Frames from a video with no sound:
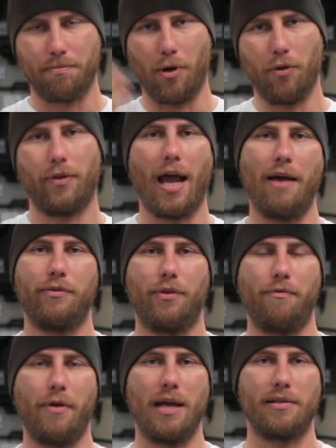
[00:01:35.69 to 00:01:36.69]
both halves
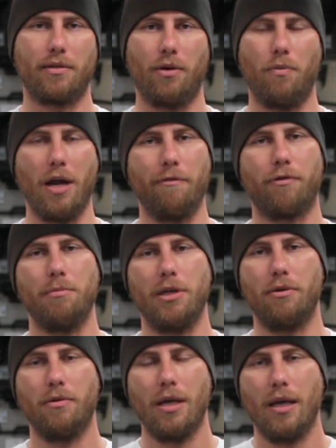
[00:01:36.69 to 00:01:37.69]
of the vest away from
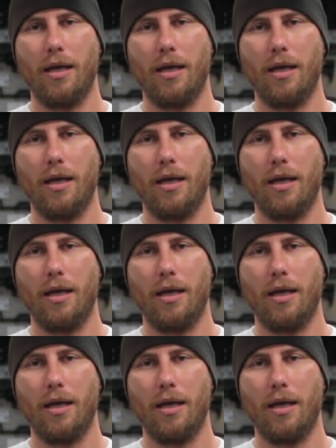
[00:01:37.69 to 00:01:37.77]
you.